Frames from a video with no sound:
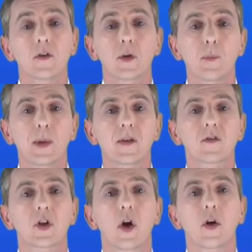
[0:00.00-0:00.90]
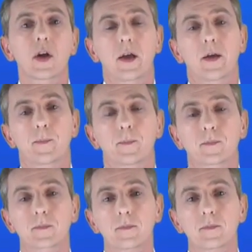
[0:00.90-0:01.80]
so it appears darker.
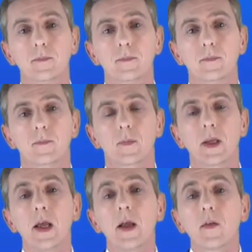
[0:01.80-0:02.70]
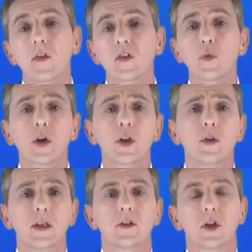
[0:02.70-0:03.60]
This is what
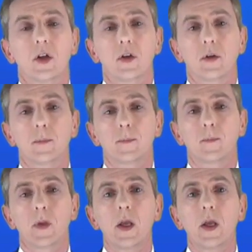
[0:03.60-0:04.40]
you need to learn.